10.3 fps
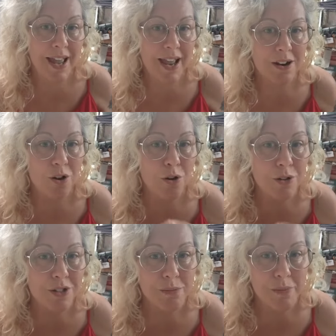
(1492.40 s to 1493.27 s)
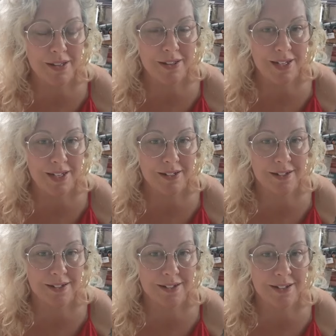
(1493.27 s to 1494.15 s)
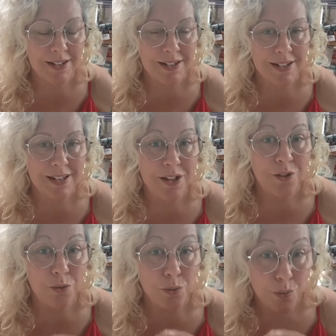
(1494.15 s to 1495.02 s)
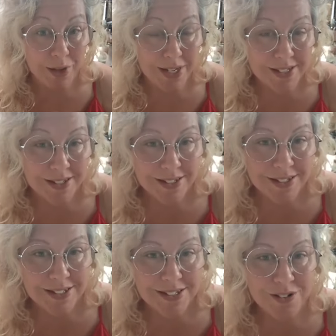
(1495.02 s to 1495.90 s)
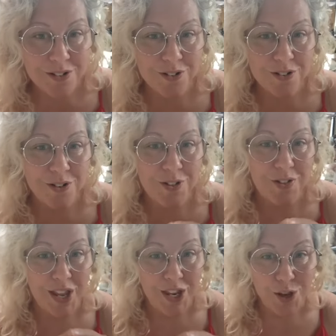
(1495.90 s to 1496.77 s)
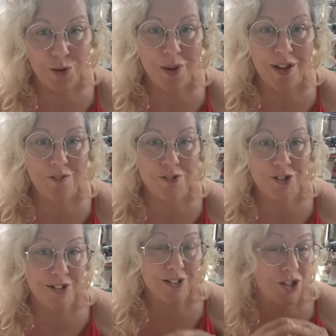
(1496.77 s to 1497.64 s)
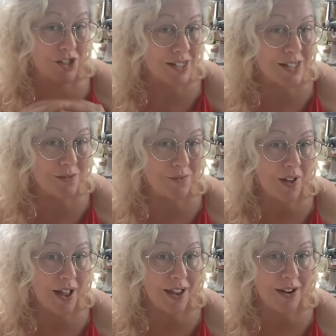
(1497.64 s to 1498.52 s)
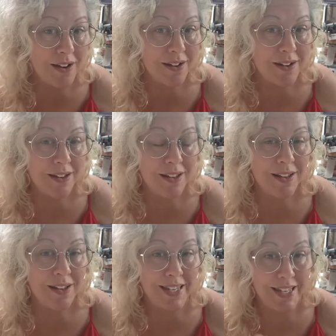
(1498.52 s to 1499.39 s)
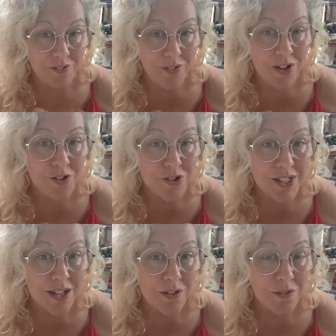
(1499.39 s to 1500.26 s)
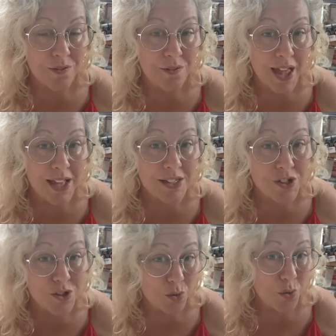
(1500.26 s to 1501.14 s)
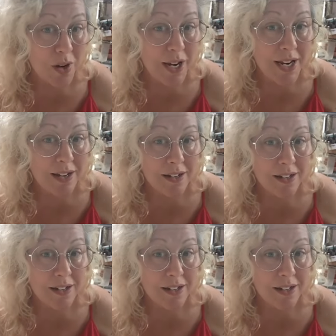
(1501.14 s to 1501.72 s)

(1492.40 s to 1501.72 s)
And ultimately, the reasons that you have justified giving yourself that story